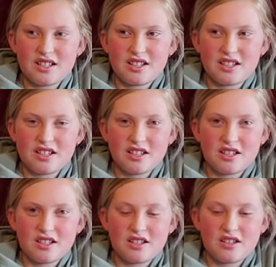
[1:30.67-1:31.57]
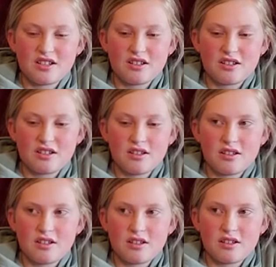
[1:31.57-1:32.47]

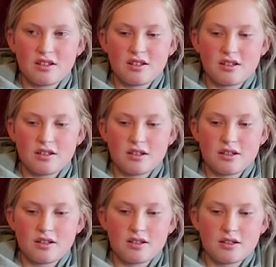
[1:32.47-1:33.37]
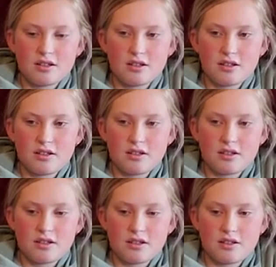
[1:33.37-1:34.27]

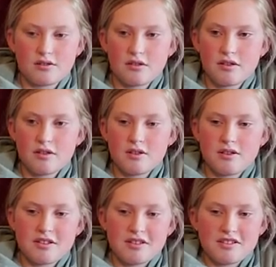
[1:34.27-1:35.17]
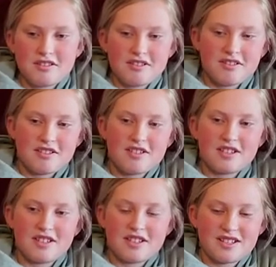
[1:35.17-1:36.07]

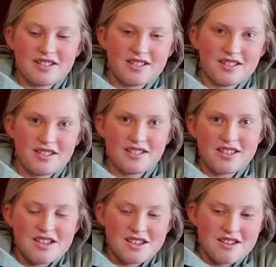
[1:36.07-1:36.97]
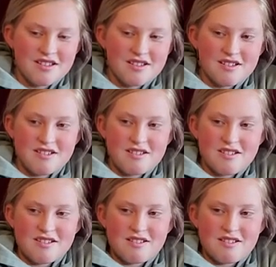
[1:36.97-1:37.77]
No words are spoken by the person on screen.